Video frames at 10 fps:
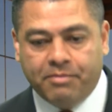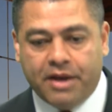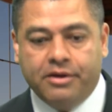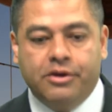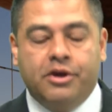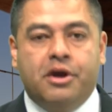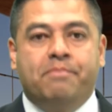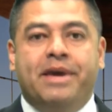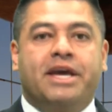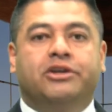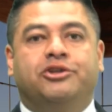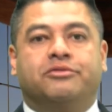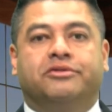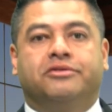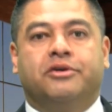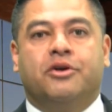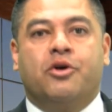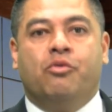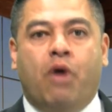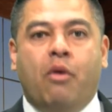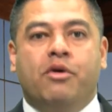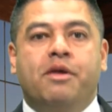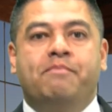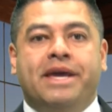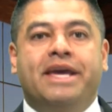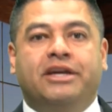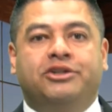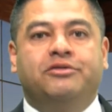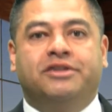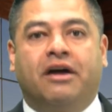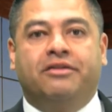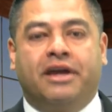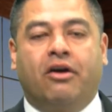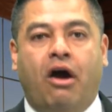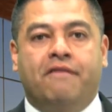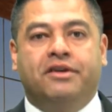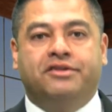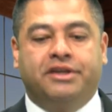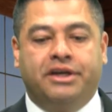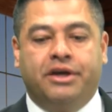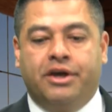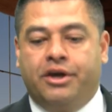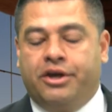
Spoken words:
But big issues. What were the big issues out there? Obviously,